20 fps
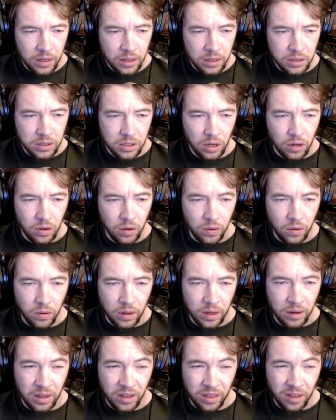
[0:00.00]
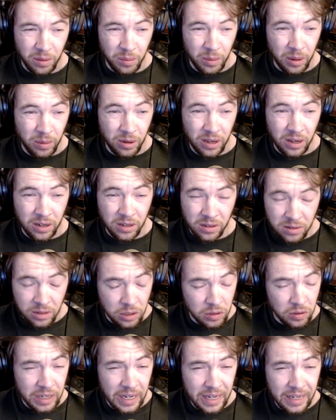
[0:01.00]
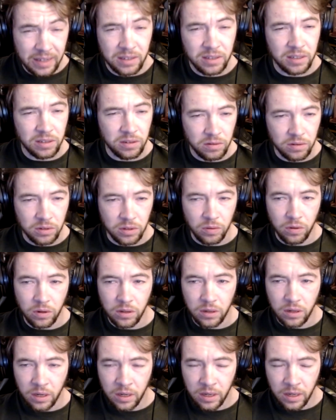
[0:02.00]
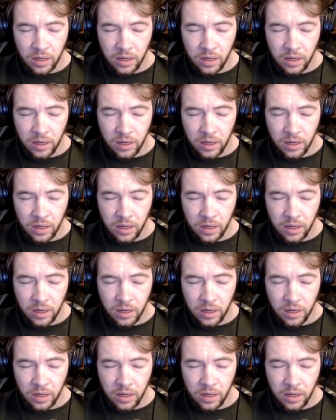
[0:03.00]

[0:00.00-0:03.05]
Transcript: So I thought maybe I'd do that. Didn't really work.